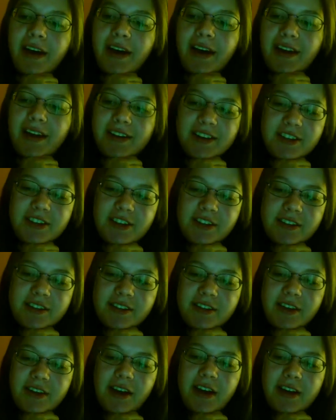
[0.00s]
And it's just
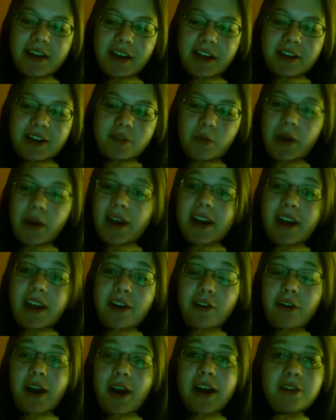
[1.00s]
a nice way to
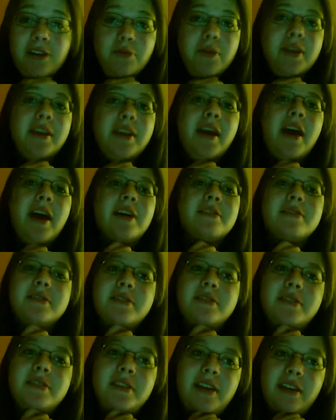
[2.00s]
interact with guests
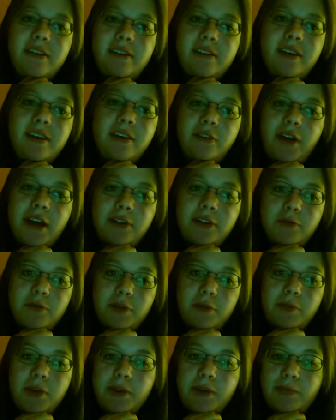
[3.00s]
and interact with
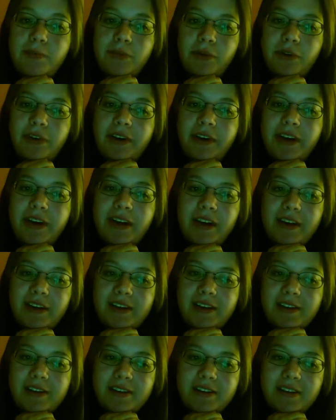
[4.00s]
people,
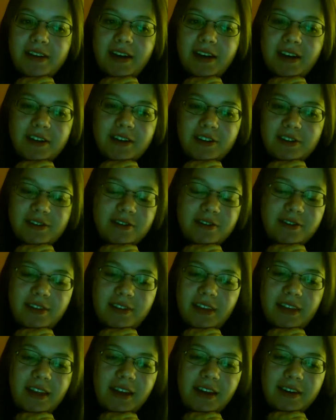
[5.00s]
and I just,
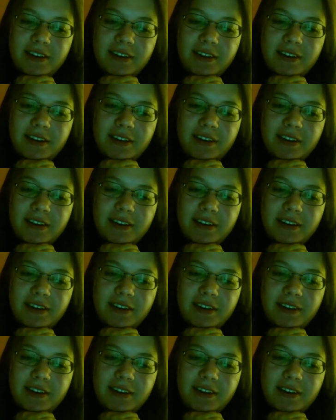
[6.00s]
I